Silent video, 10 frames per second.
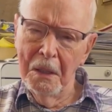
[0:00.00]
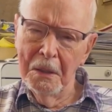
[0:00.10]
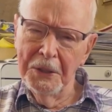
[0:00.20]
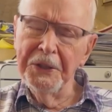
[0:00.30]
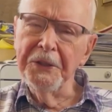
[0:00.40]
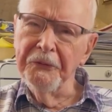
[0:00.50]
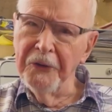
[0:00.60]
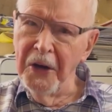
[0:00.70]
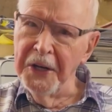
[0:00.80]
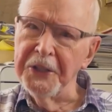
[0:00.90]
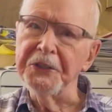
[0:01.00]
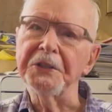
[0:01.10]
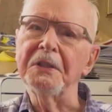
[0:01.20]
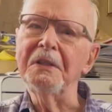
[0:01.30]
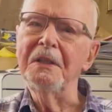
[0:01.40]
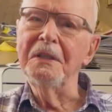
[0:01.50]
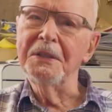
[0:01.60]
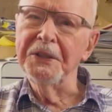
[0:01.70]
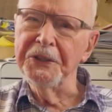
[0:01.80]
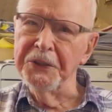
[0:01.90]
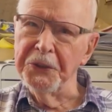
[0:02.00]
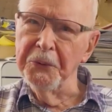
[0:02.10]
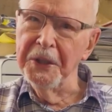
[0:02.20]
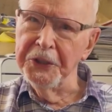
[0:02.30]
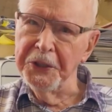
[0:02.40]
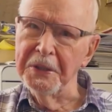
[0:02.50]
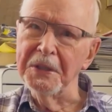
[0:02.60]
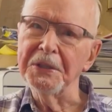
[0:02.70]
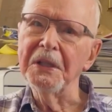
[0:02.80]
devised situations.